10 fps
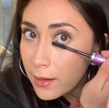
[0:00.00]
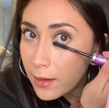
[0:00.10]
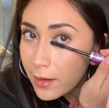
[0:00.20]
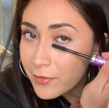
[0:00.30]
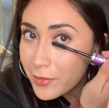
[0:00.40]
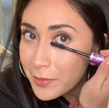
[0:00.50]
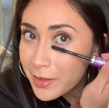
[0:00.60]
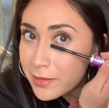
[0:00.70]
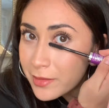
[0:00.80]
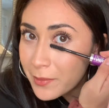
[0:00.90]
Everyone
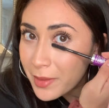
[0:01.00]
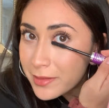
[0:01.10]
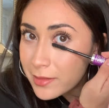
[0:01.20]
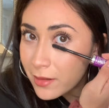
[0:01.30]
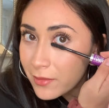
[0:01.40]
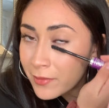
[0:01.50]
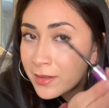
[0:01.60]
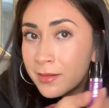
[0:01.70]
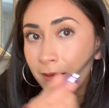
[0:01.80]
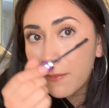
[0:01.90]
makes their mascara face
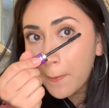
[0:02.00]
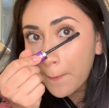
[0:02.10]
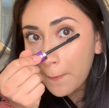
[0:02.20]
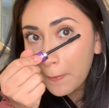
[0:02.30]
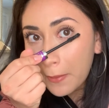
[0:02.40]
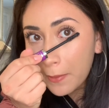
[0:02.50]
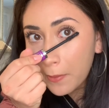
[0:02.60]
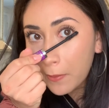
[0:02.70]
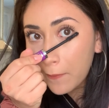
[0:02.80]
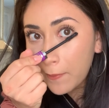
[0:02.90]
off. Oh, that's
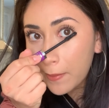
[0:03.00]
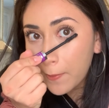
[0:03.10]
so funny.